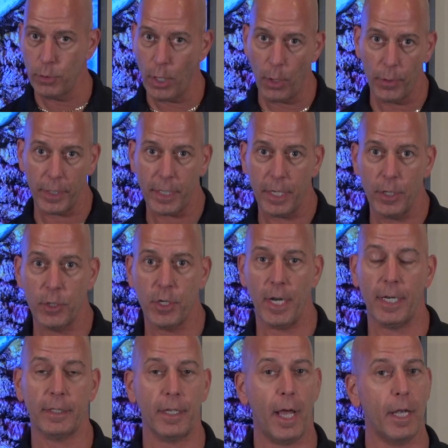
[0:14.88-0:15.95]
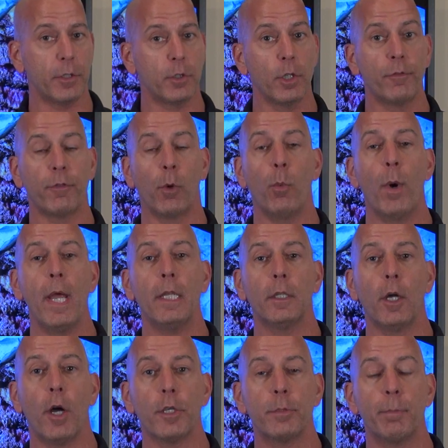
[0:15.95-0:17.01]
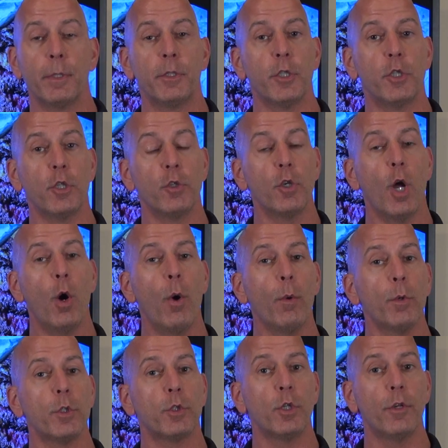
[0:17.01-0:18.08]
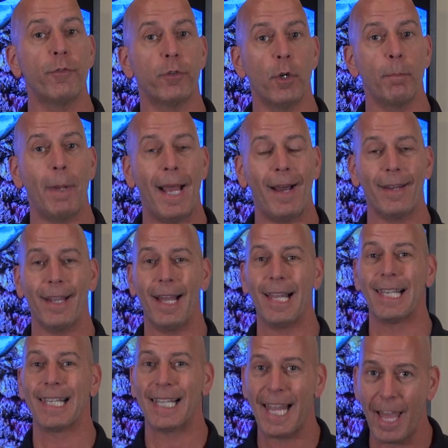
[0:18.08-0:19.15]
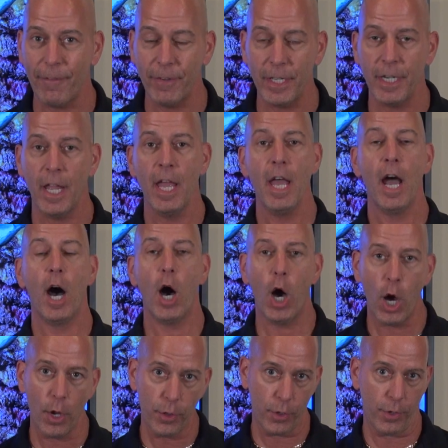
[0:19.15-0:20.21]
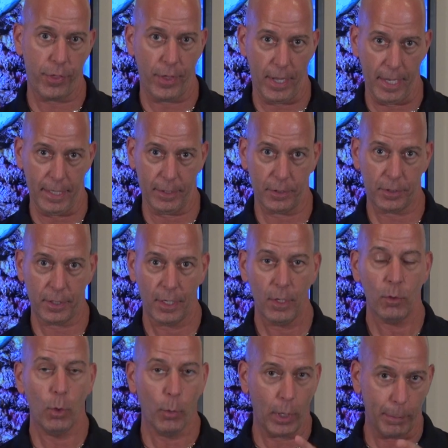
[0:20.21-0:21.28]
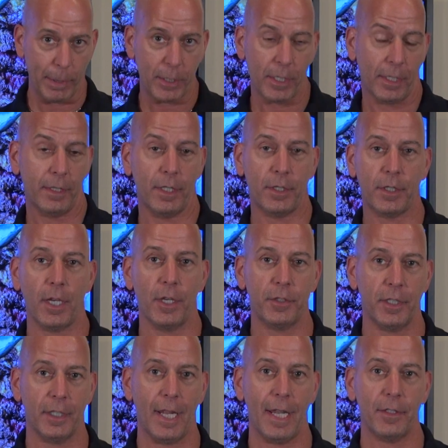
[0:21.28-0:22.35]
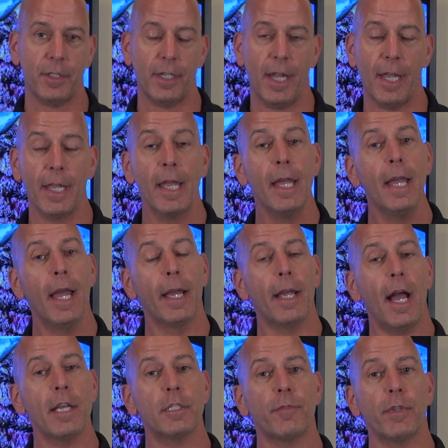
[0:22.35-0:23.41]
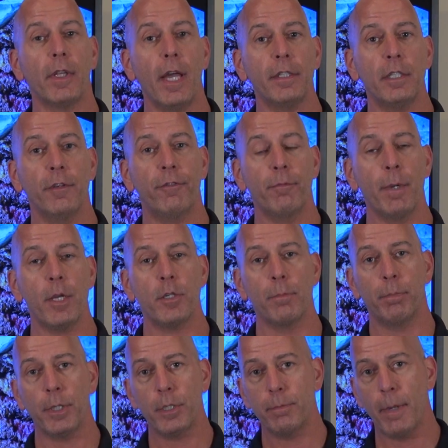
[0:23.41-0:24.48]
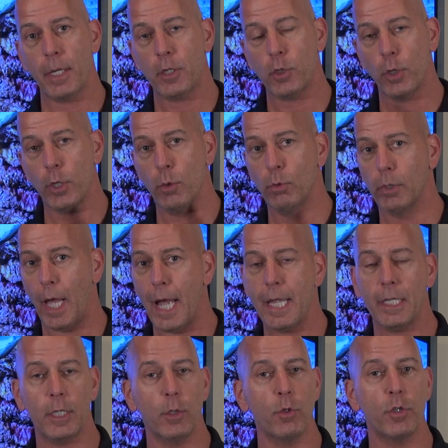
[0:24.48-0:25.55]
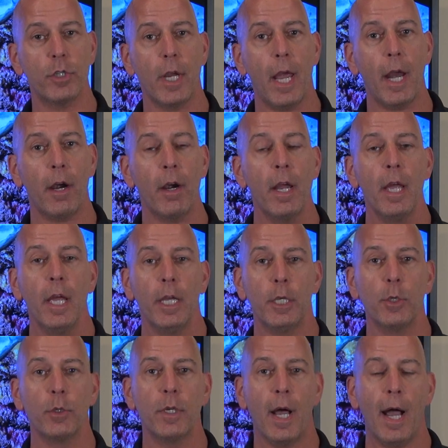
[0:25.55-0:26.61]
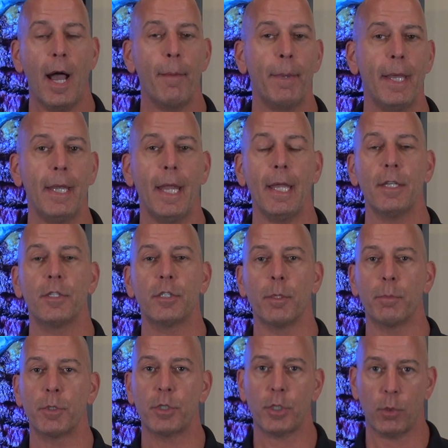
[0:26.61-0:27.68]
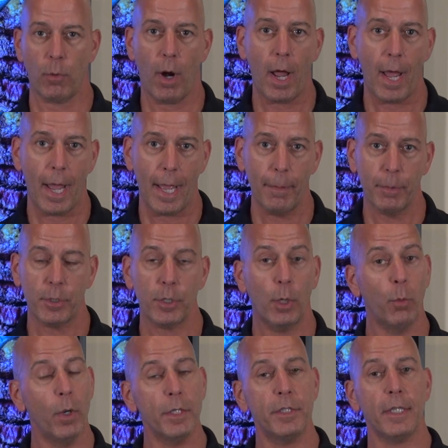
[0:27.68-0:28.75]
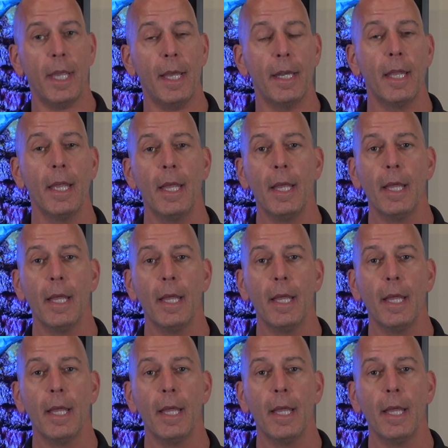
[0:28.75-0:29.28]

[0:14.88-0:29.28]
know the ketogenic diet is good for weight loss, but did you know it was good for about eleven other things? Well, we're going to be discussing that today. And guys, if you like the information, please make sure you like, you share, you comment, and subscribe. So once again,